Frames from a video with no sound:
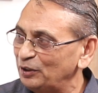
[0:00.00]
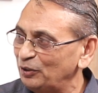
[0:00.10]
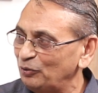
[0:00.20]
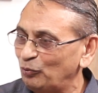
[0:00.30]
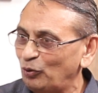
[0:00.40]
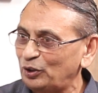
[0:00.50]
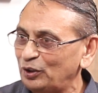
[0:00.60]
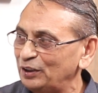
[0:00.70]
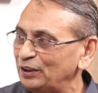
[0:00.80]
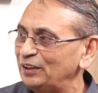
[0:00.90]
the
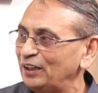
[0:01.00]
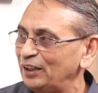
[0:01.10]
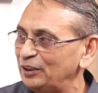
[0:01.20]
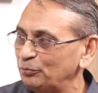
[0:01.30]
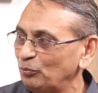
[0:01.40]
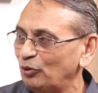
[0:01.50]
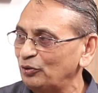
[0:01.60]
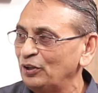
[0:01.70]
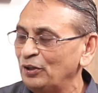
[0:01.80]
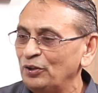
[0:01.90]
water in the air is more.
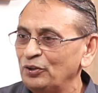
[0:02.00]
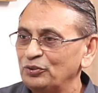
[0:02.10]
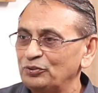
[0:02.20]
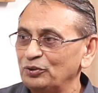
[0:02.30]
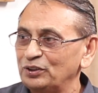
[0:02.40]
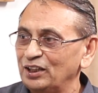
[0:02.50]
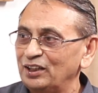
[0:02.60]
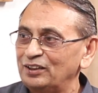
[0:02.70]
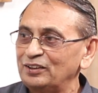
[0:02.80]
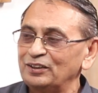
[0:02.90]
So there